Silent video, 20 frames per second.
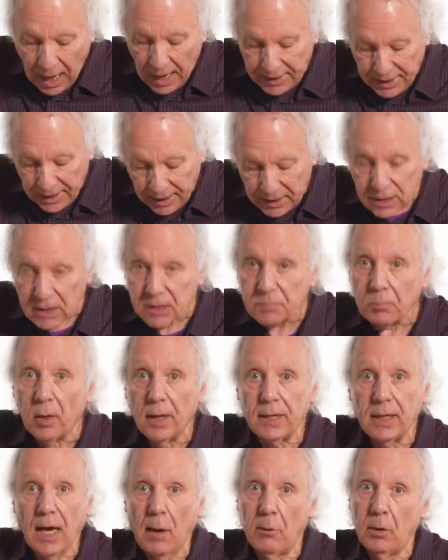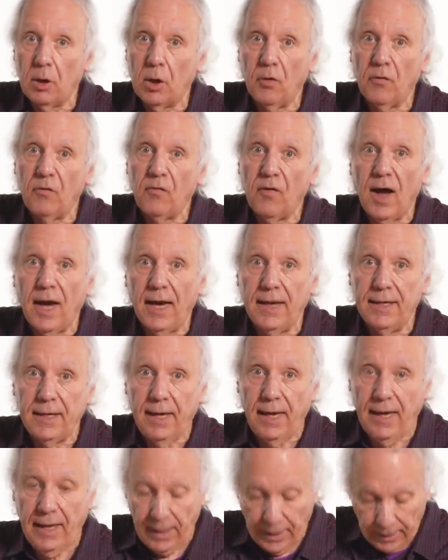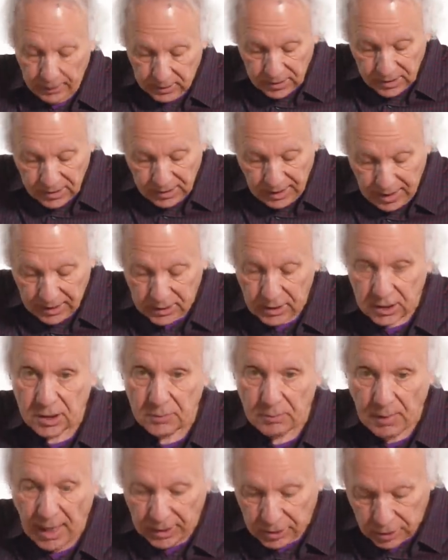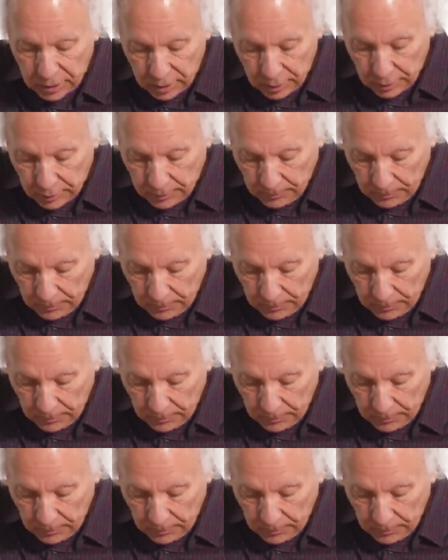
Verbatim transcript: I think at this point I would go find a standard spatula.